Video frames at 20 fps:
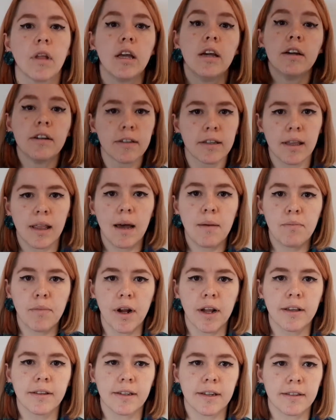So that
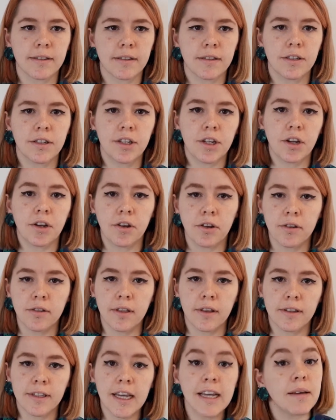brings us to the
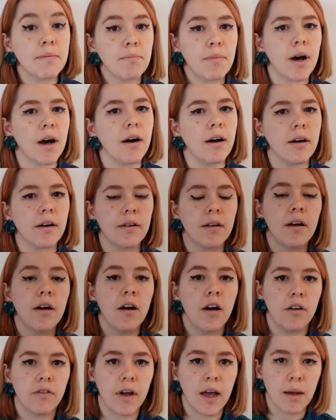second part
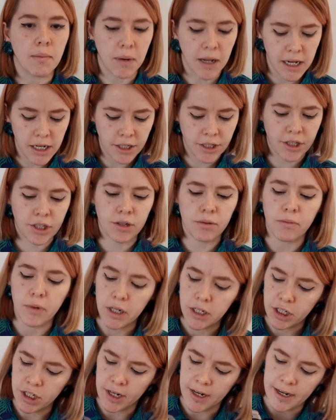of hair bleach,
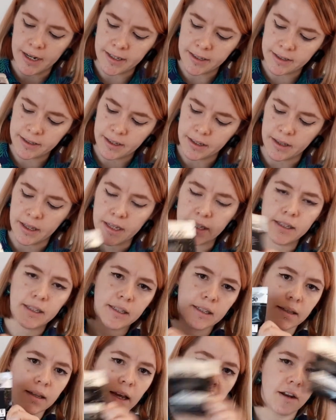which is
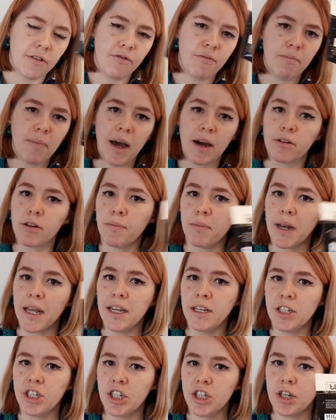this kind of powder
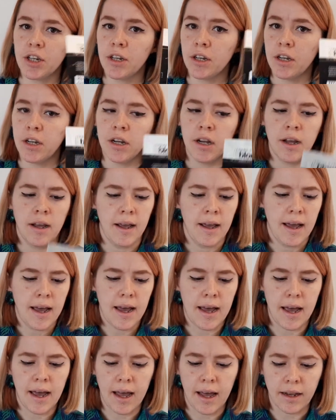bleach.
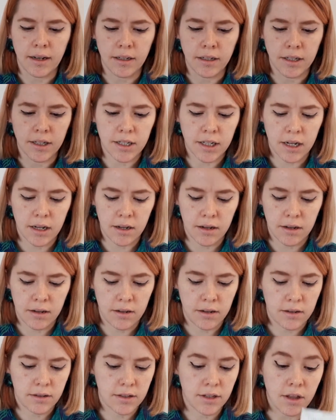And
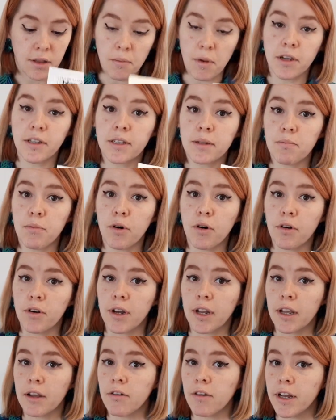so the most important
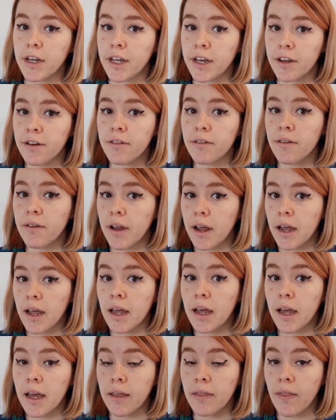ingredient
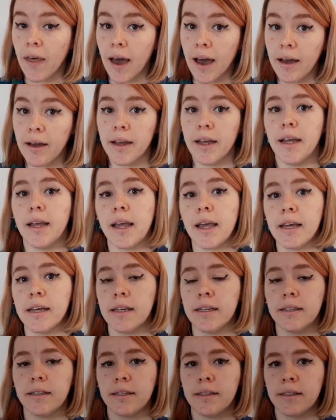in that
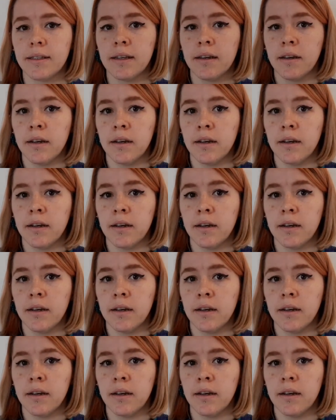is